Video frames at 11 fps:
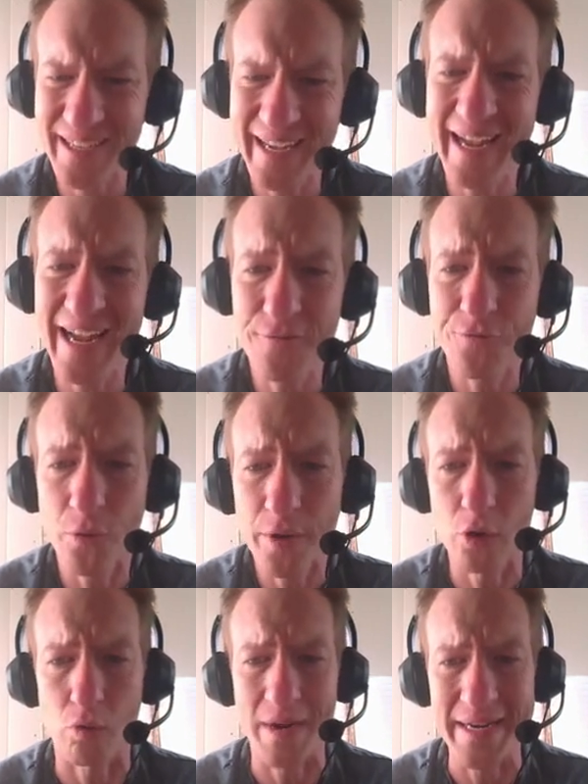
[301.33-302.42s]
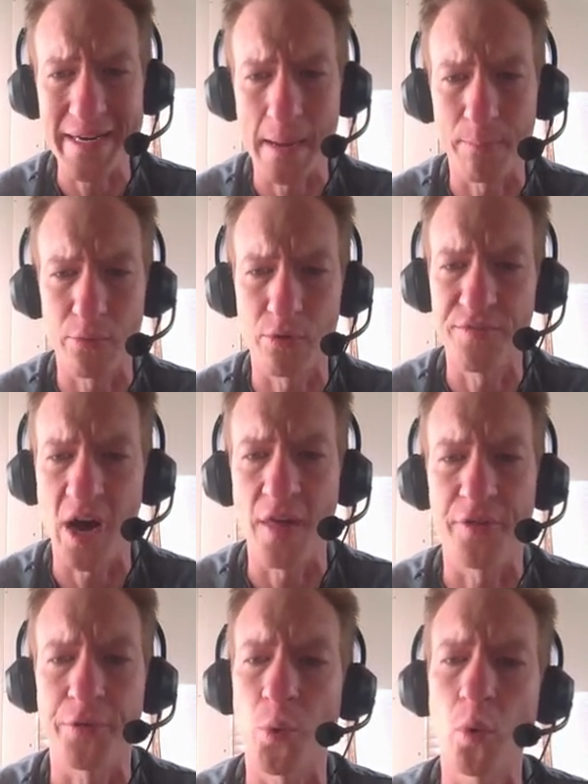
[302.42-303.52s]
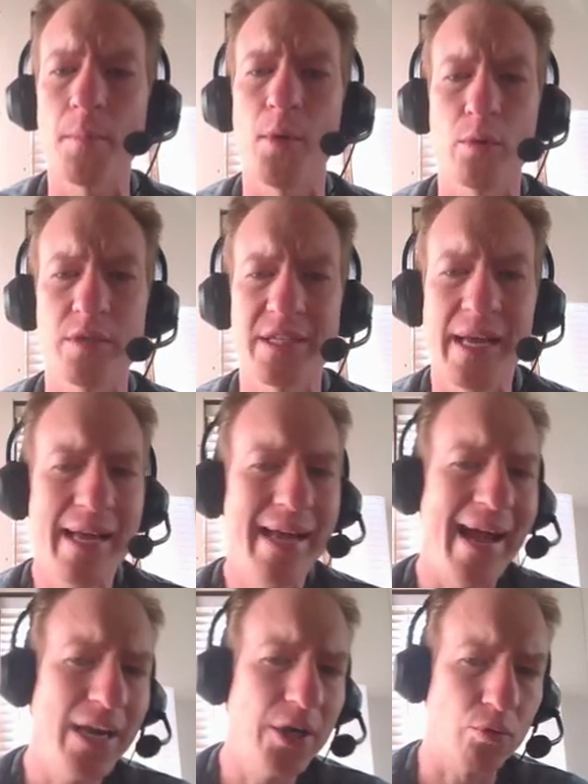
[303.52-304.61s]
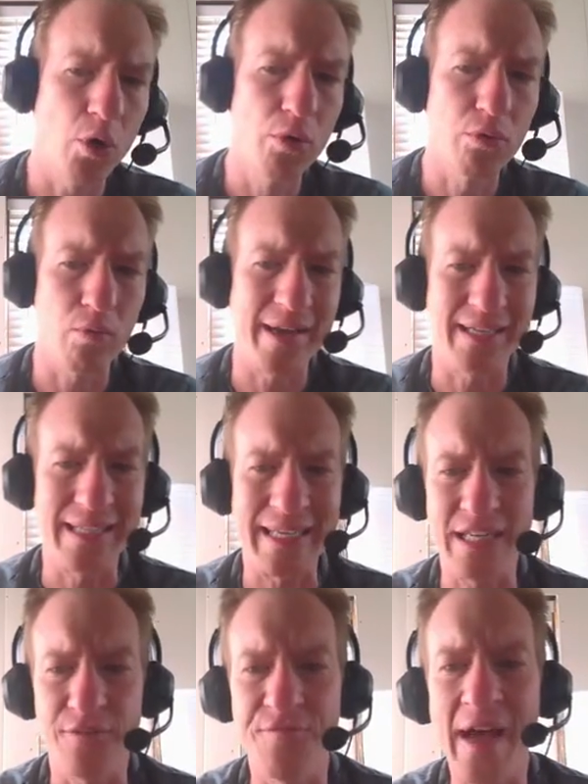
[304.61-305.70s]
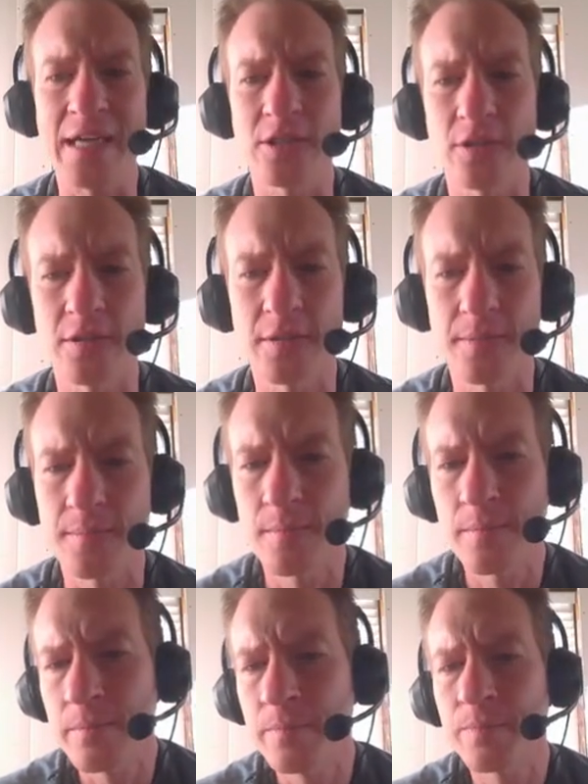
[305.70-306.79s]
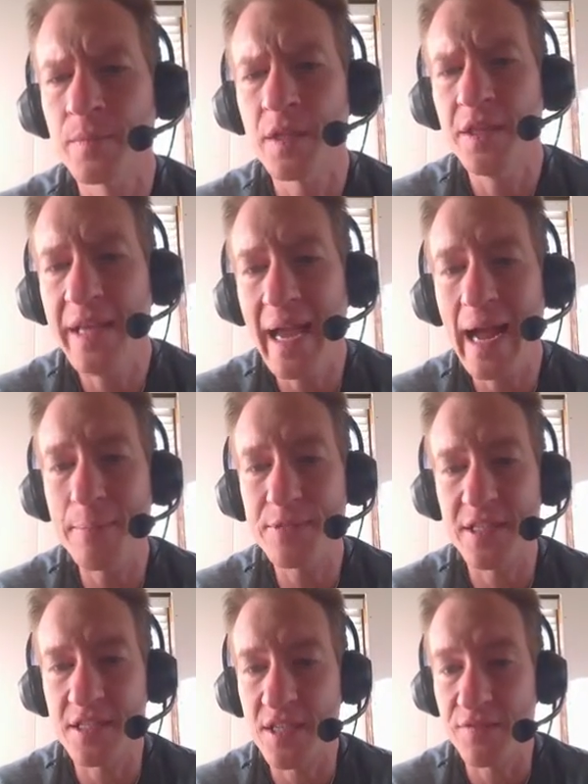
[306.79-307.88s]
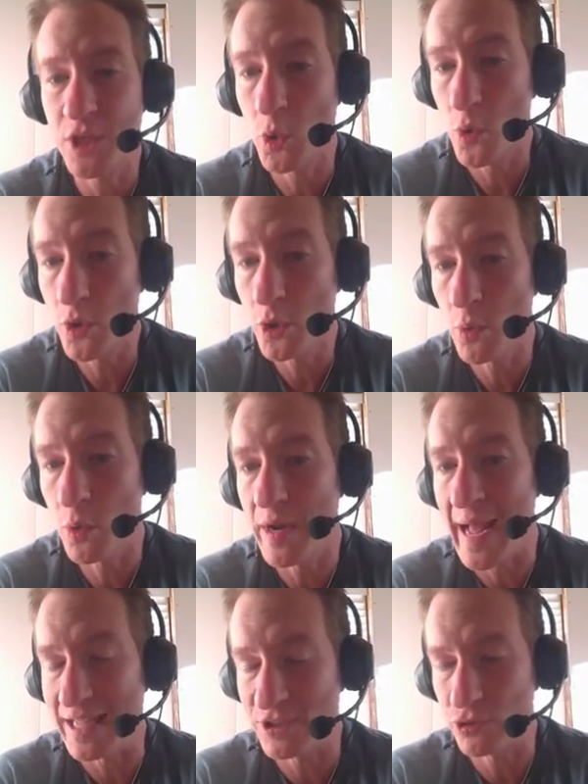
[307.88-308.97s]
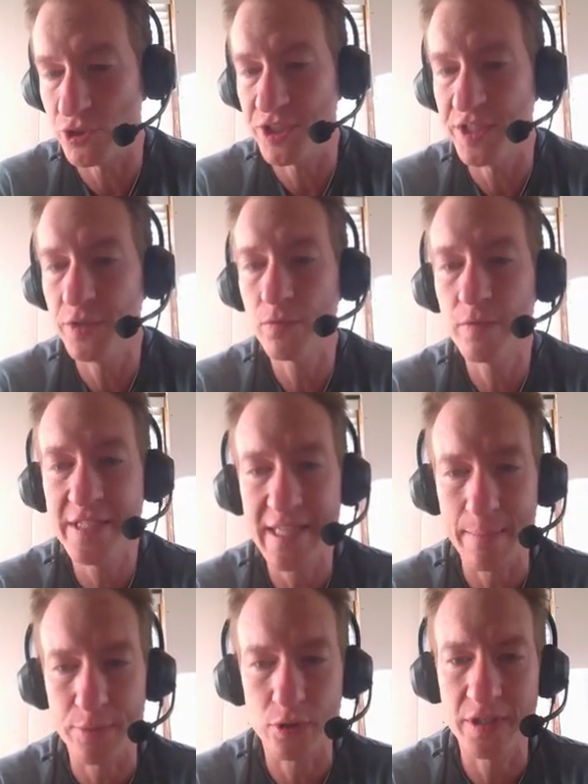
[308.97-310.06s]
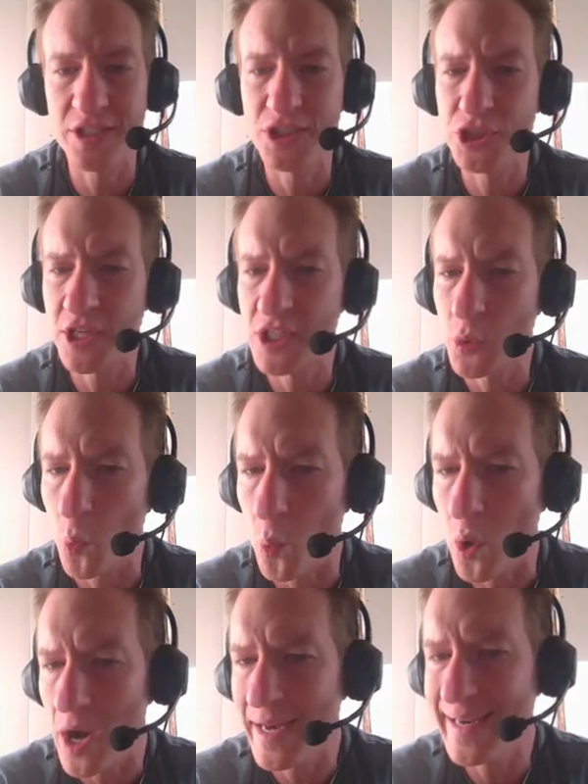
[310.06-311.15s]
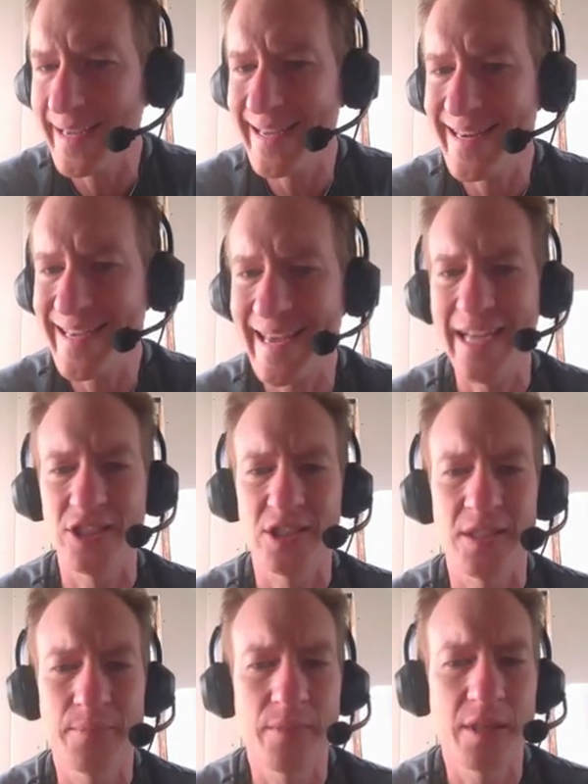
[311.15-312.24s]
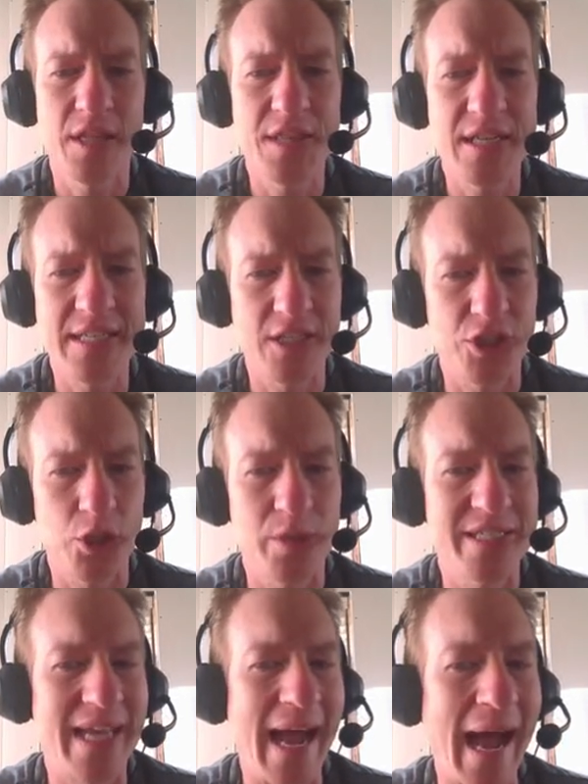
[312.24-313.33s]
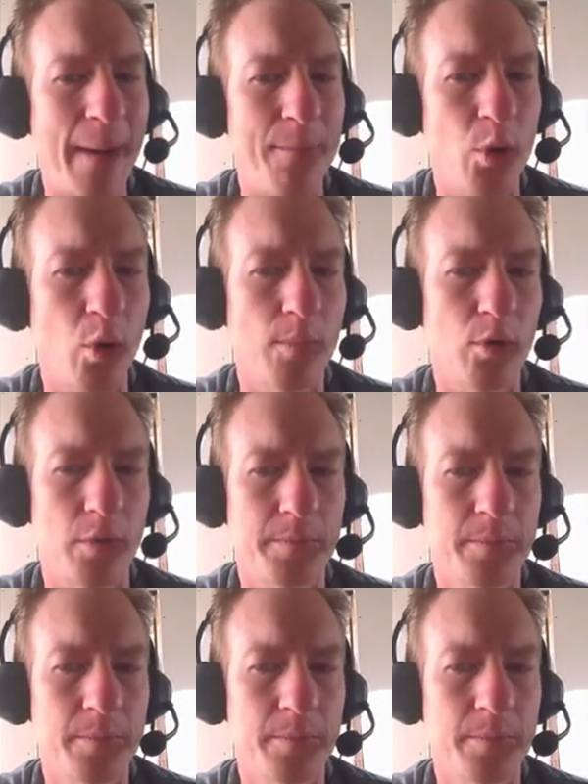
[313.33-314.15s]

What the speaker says: and for a great number of other hormones and growth-regulating factors. The absence of the quote-unquote estrogen receptor is just one indication that the tissue is abnormal.